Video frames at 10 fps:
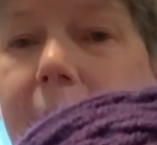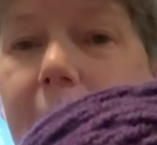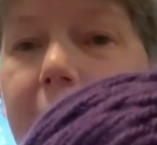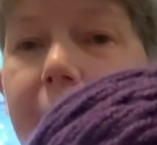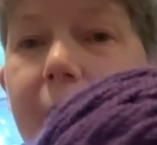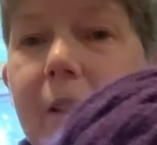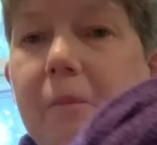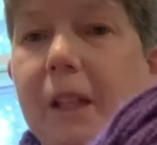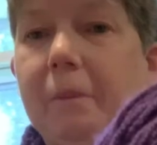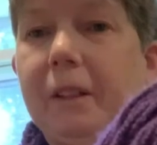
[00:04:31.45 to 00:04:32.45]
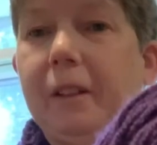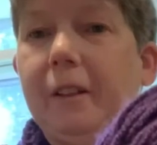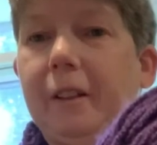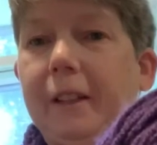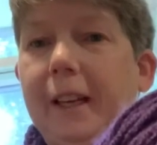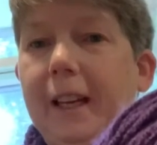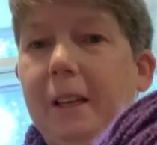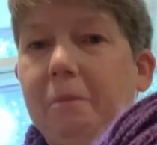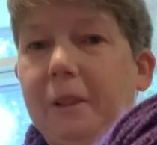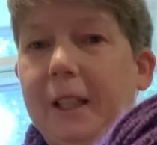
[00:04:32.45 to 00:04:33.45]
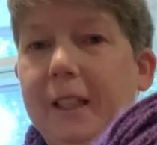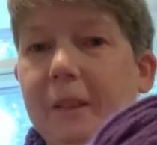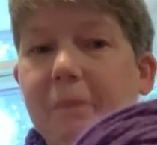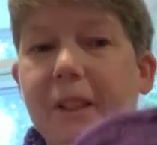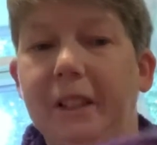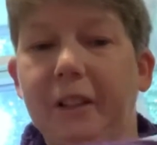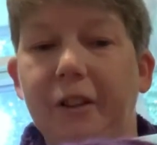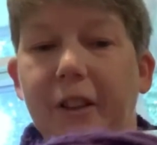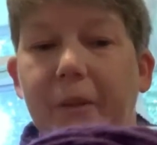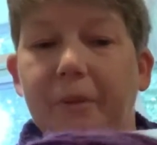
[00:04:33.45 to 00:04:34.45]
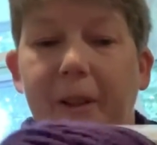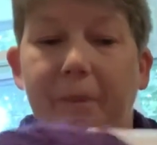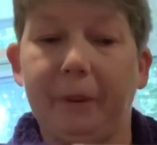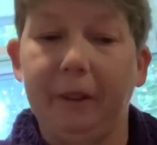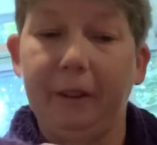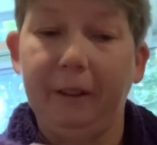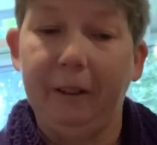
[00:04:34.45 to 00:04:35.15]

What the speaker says: I thought it might have been called Eggplant, but it's just purple.